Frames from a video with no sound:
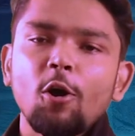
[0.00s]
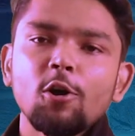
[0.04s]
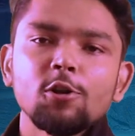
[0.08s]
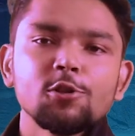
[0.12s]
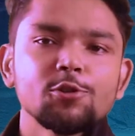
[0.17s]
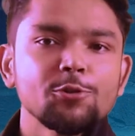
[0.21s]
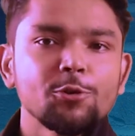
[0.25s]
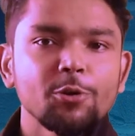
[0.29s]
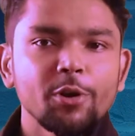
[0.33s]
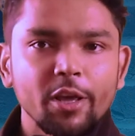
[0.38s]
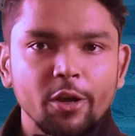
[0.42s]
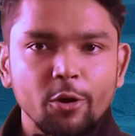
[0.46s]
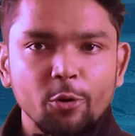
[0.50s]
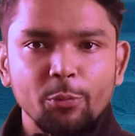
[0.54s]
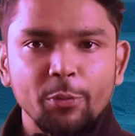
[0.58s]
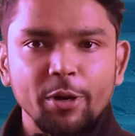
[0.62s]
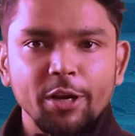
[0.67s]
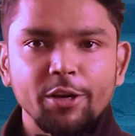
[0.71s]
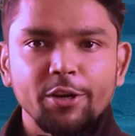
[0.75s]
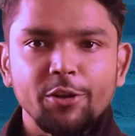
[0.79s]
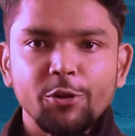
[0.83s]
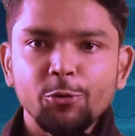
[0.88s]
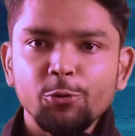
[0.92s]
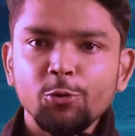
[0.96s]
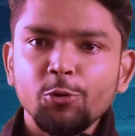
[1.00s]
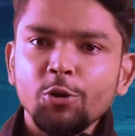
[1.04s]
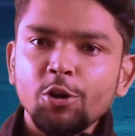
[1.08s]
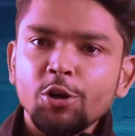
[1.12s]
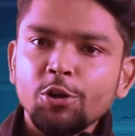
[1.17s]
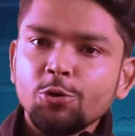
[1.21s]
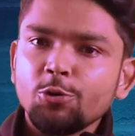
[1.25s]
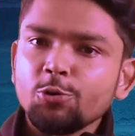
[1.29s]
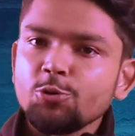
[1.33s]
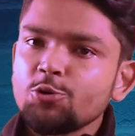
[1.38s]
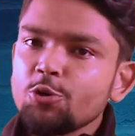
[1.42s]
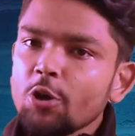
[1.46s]
also recommend you
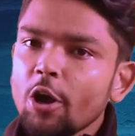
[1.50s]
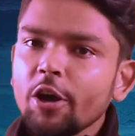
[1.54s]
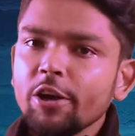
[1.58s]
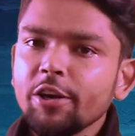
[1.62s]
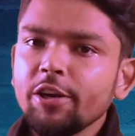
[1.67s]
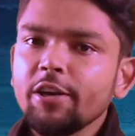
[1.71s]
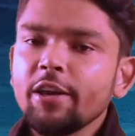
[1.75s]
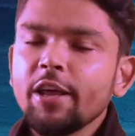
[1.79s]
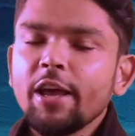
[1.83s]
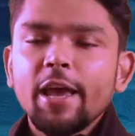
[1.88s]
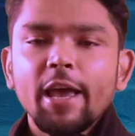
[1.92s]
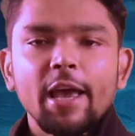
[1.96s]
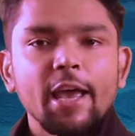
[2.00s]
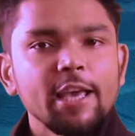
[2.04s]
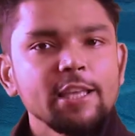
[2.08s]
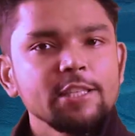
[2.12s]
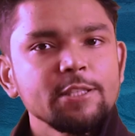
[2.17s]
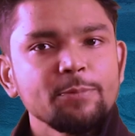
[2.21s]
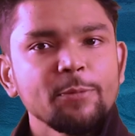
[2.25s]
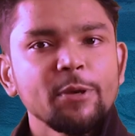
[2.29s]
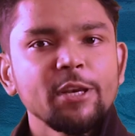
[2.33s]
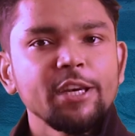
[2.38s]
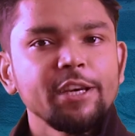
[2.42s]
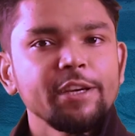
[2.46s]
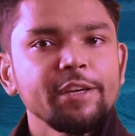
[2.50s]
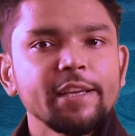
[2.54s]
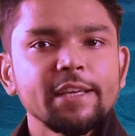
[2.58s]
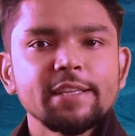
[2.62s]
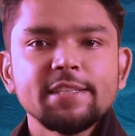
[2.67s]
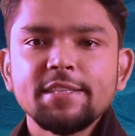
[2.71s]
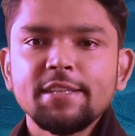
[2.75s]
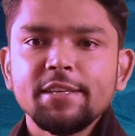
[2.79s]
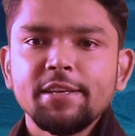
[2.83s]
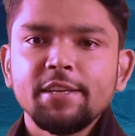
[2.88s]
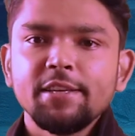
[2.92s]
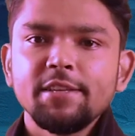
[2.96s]
to join as many
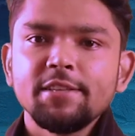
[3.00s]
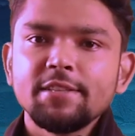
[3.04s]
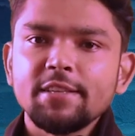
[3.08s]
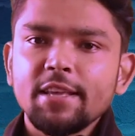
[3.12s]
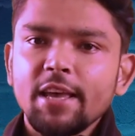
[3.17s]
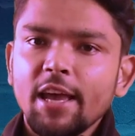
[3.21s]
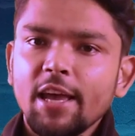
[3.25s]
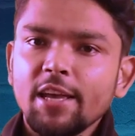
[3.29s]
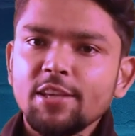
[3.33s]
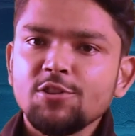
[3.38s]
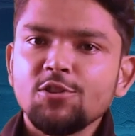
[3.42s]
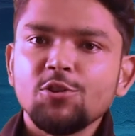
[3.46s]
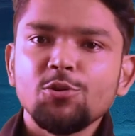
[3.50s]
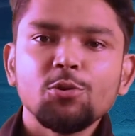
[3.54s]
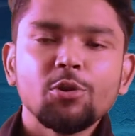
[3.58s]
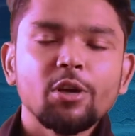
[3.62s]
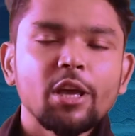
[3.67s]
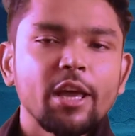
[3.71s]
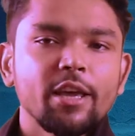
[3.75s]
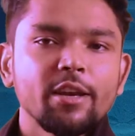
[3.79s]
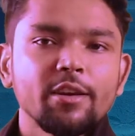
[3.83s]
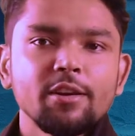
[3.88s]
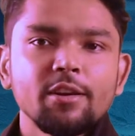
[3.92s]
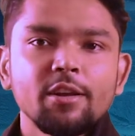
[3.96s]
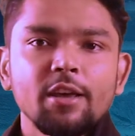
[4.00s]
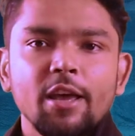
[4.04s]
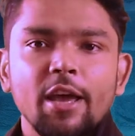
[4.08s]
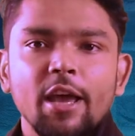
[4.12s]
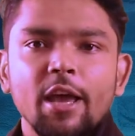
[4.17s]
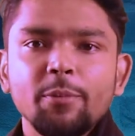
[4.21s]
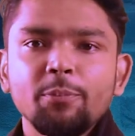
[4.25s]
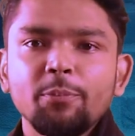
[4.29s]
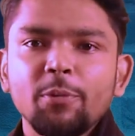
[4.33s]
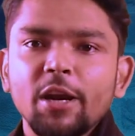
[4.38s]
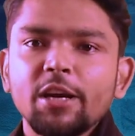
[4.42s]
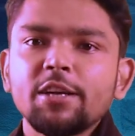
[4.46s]
test series as you can
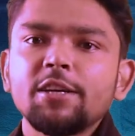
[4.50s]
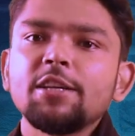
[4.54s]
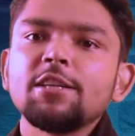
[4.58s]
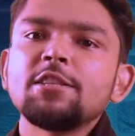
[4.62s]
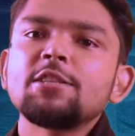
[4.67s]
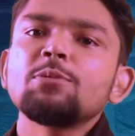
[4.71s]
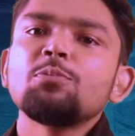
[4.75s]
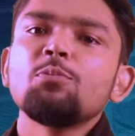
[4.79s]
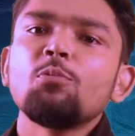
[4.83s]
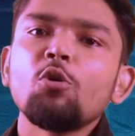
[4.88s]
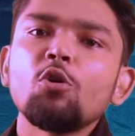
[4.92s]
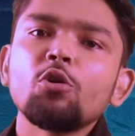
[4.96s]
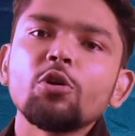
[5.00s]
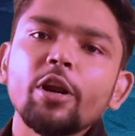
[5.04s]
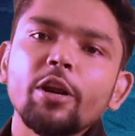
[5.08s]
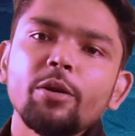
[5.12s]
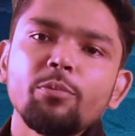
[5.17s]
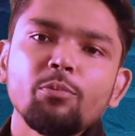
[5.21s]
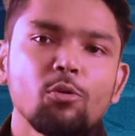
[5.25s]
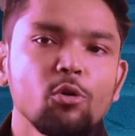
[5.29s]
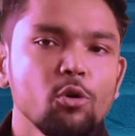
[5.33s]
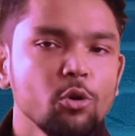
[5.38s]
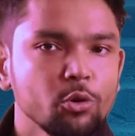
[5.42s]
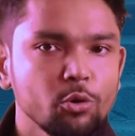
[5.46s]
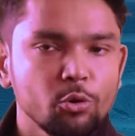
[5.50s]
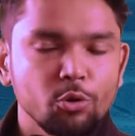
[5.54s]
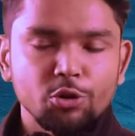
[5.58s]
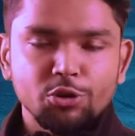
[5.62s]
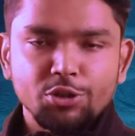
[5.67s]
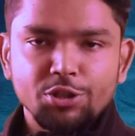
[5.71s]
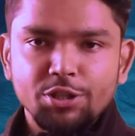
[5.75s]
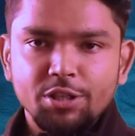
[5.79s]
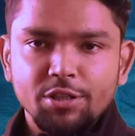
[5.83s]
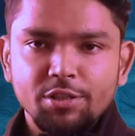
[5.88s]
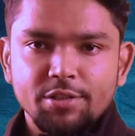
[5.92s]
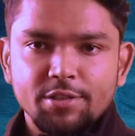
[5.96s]
and practice more and more
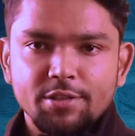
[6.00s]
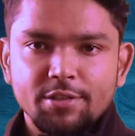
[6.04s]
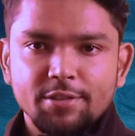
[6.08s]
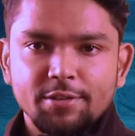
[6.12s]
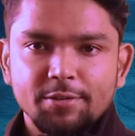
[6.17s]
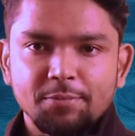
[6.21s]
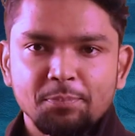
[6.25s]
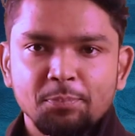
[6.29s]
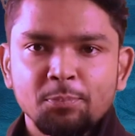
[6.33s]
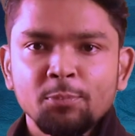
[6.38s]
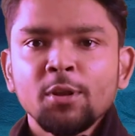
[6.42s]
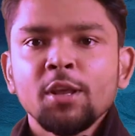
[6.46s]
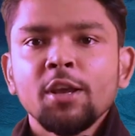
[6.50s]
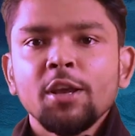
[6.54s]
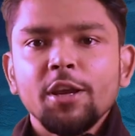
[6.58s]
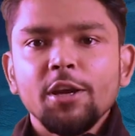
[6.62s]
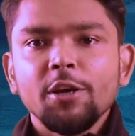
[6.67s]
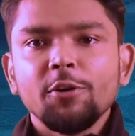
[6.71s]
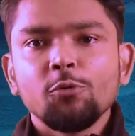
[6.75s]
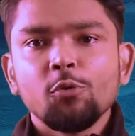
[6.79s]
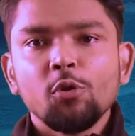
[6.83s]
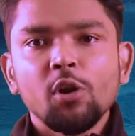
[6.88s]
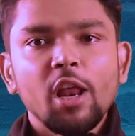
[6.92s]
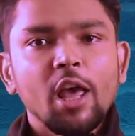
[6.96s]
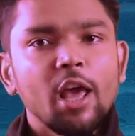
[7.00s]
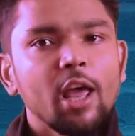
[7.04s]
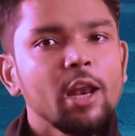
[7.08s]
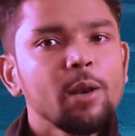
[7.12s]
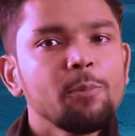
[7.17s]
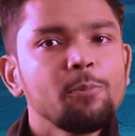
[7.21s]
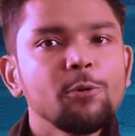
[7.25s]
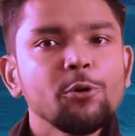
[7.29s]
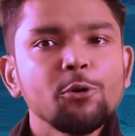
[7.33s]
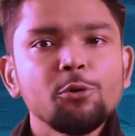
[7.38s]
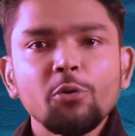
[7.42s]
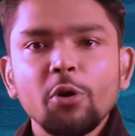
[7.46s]
questions. It will
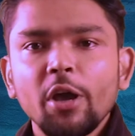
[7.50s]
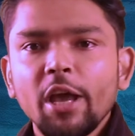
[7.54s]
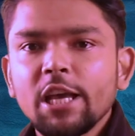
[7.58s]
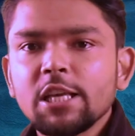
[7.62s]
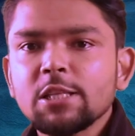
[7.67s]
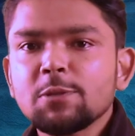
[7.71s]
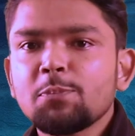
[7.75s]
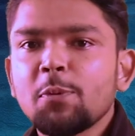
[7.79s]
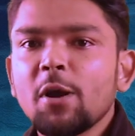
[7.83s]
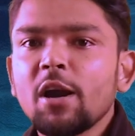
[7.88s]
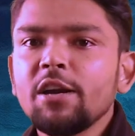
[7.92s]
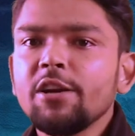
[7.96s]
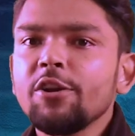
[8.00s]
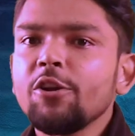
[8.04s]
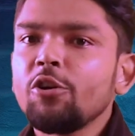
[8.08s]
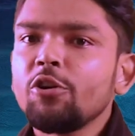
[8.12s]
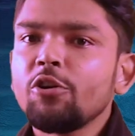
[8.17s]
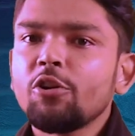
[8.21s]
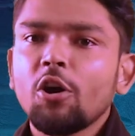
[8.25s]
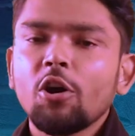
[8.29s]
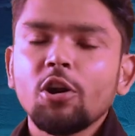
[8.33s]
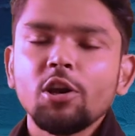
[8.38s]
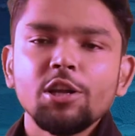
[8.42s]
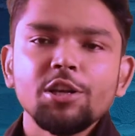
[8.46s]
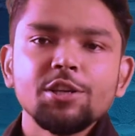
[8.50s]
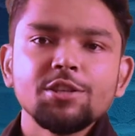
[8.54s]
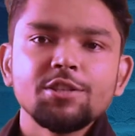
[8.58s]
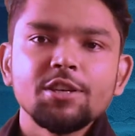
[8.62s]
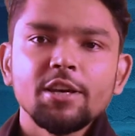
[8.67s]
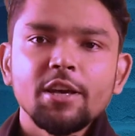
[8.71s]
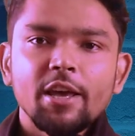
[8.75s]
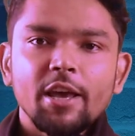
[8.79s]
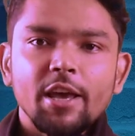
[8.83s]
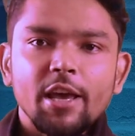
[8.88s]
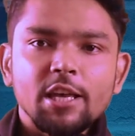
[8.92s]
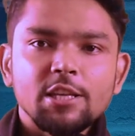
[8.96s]
help you expand your
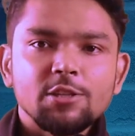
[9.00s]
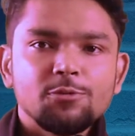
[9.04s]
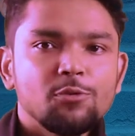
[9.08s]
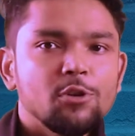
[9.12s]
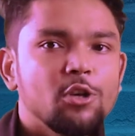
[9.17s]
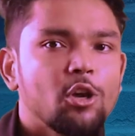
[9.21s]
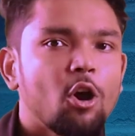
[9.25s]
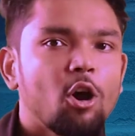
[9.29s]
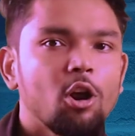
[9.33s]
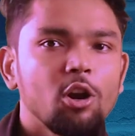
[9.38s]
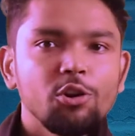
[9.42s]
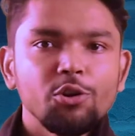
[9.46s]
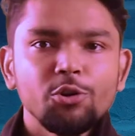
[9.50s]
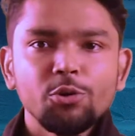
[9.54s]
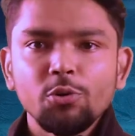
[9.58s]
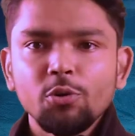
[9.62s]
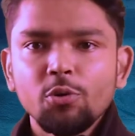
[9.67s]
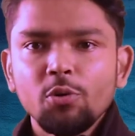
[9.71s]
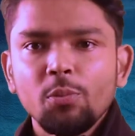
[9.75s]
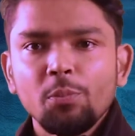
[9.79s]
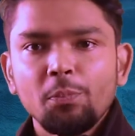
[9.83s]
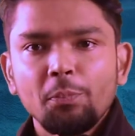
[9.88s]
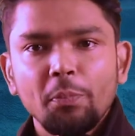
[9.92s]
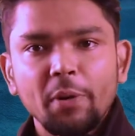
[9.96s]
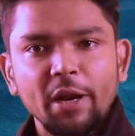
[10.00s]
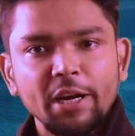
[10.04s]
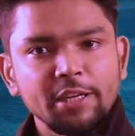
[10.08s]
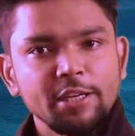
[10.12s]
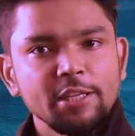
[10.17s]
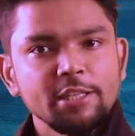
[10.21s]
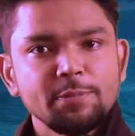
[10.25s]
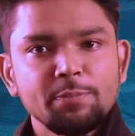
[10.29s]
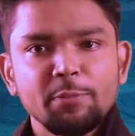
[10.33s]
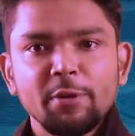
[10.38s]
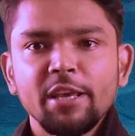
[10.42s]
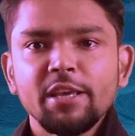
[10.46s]
knowledge as we all know
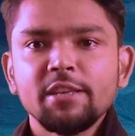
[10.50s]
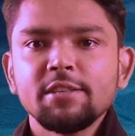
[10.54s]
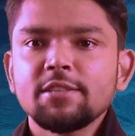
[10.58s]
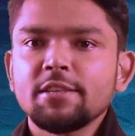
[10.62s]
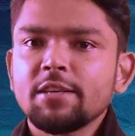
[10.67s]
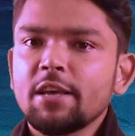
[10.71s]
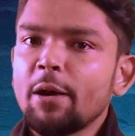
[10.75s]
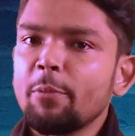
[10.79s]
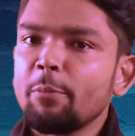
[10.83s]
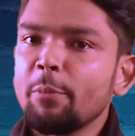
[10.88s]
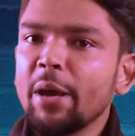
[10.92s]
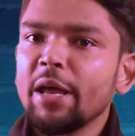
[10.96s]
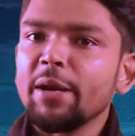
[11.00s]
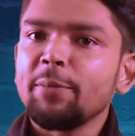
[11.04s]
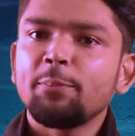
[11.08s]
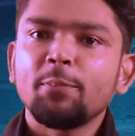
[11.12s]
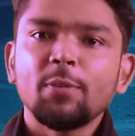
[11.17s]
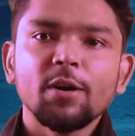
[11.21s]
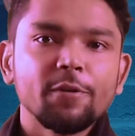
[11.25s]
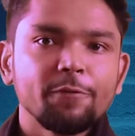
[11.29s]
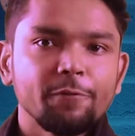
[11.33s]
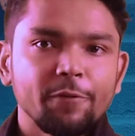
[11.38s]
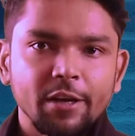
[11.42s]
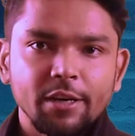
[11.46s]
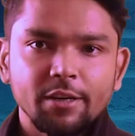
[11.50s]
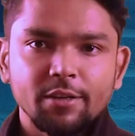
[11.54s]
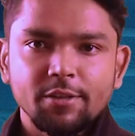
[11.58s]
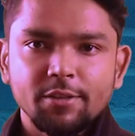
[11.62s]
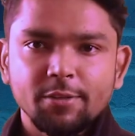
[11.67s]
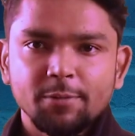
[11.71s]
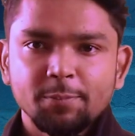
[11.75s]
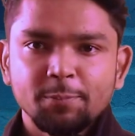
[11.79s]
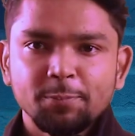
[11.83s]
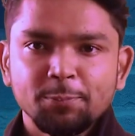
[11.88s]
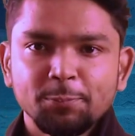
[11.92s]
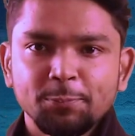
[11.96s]
practice makes a man perfect.
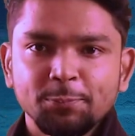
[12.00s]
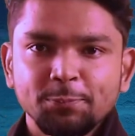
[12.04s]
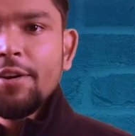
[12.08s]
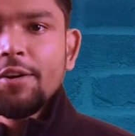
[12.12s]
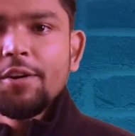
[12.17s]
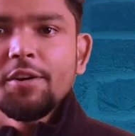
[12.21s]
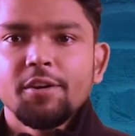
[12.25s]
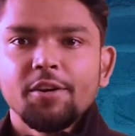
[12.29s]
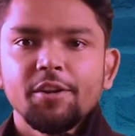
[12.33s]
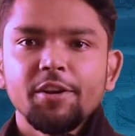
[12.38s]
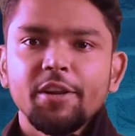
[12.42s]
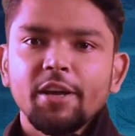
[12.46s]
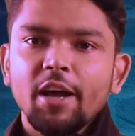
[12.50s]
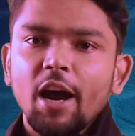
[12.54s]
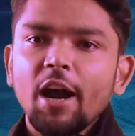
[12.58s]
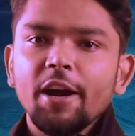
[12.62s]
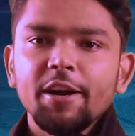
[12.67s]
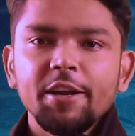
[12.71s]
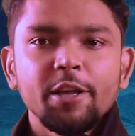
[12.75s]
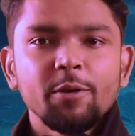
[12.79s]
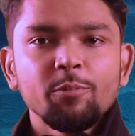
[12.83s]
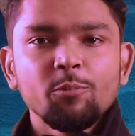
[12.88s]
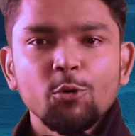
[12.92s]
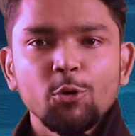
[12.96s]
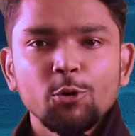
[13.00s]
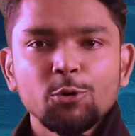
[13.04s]
Regarding